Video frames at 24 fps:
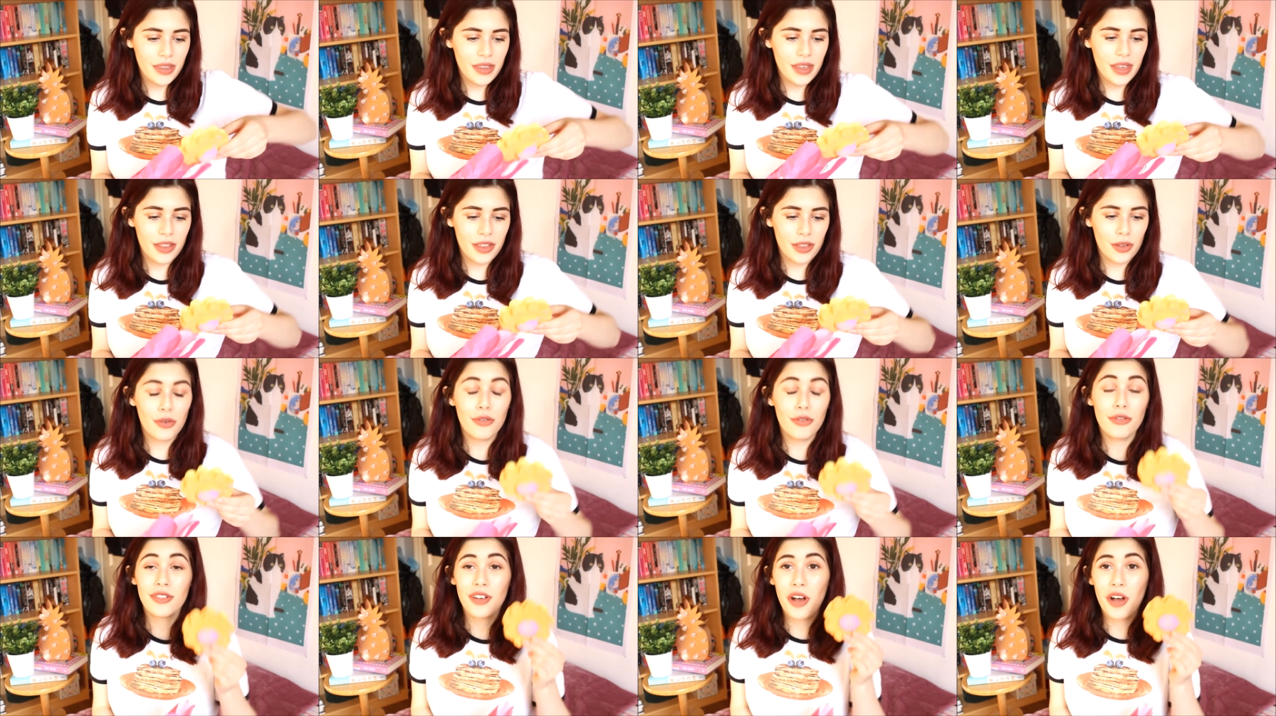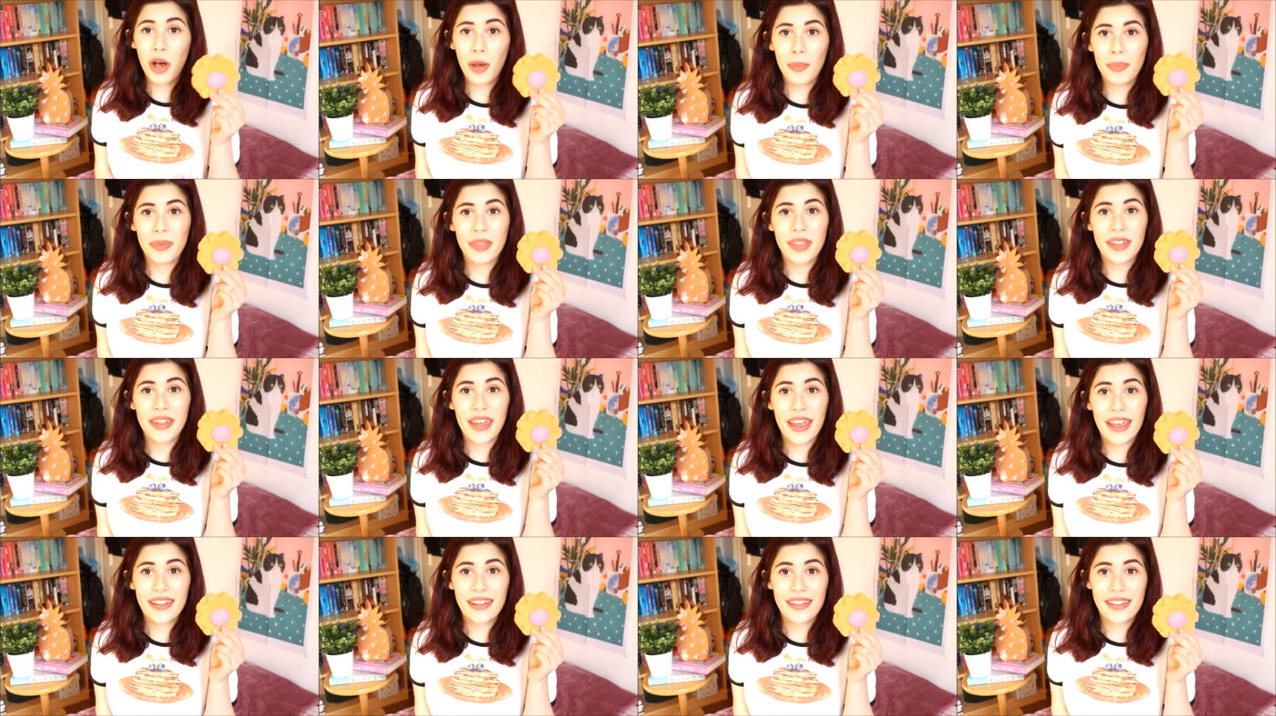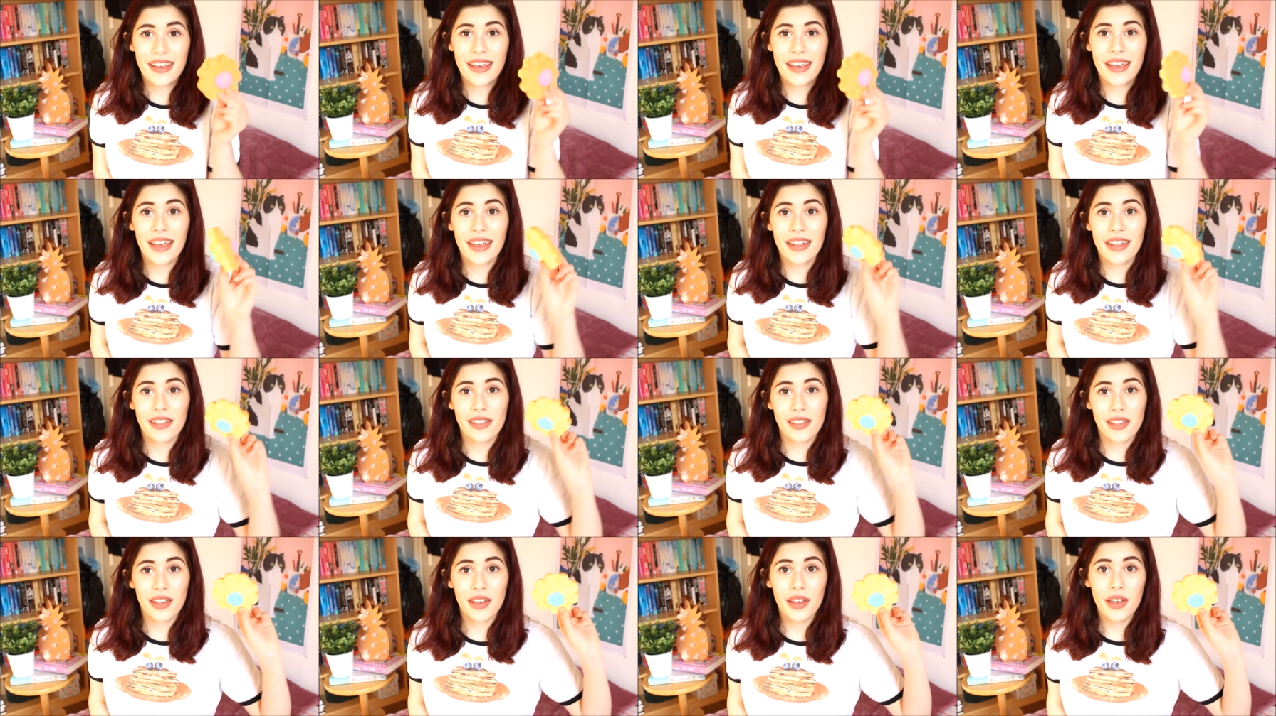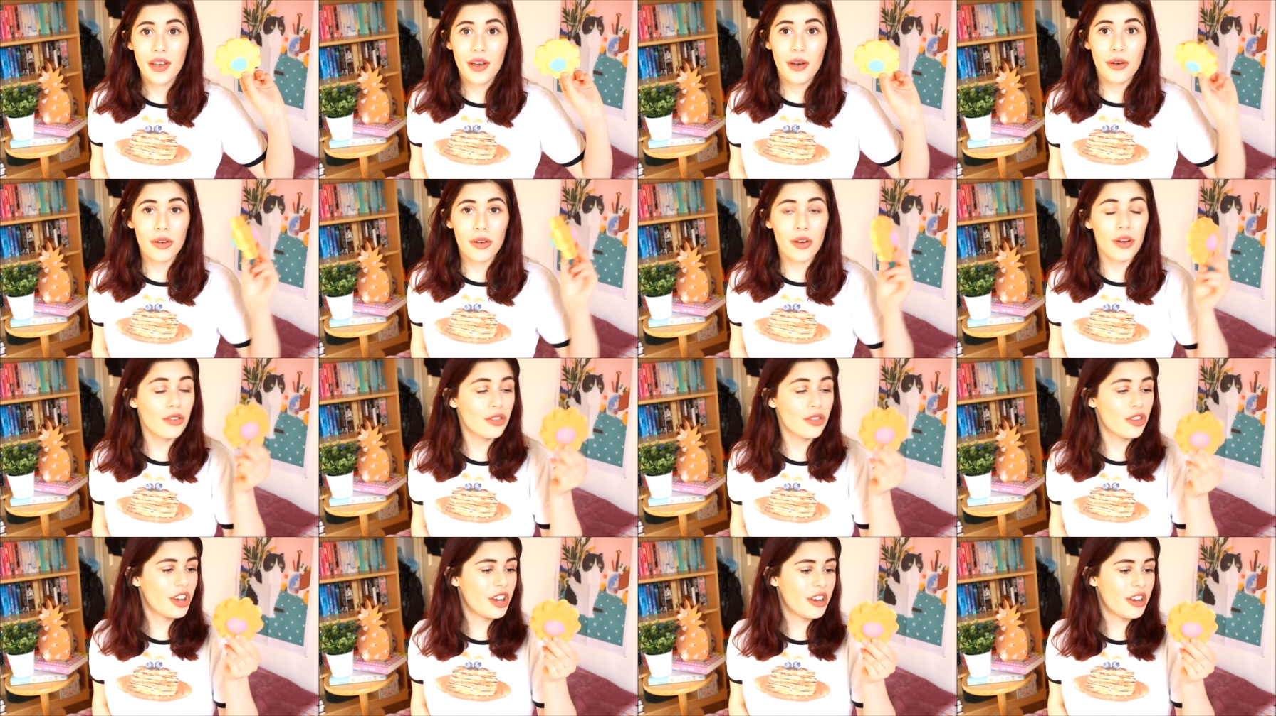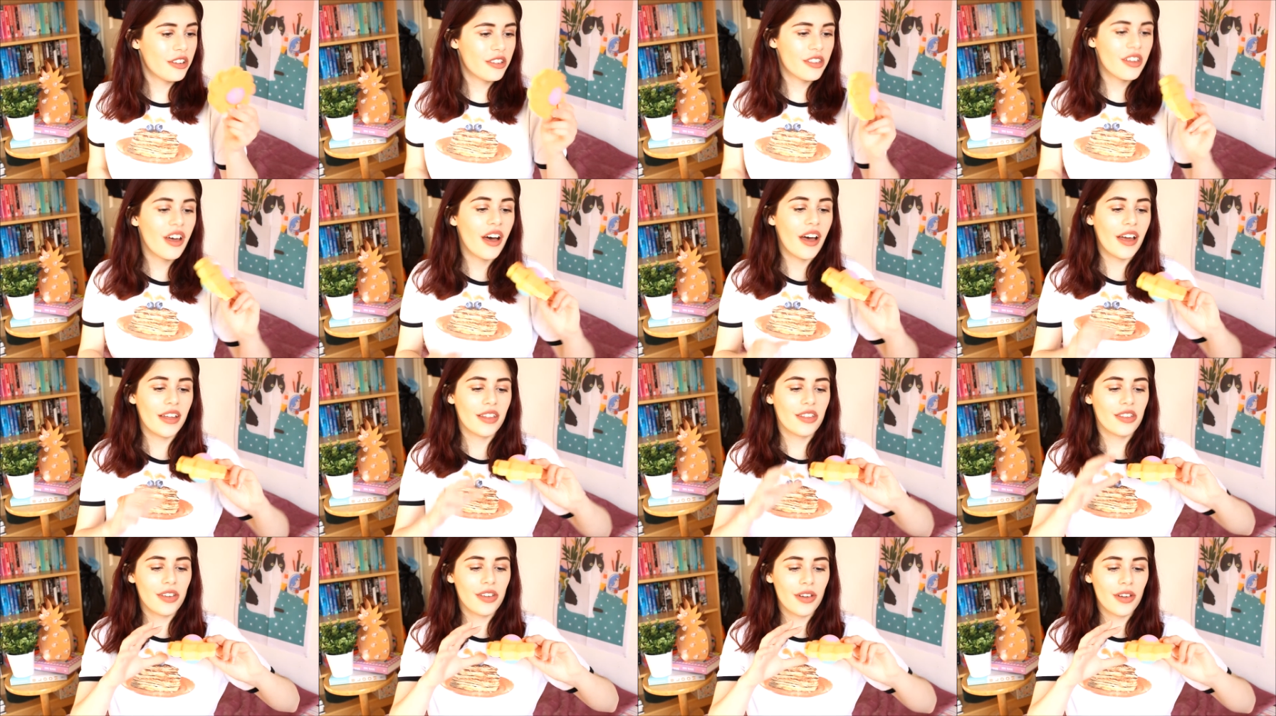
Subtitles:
it's called Upsy Daisy. It's got two sides.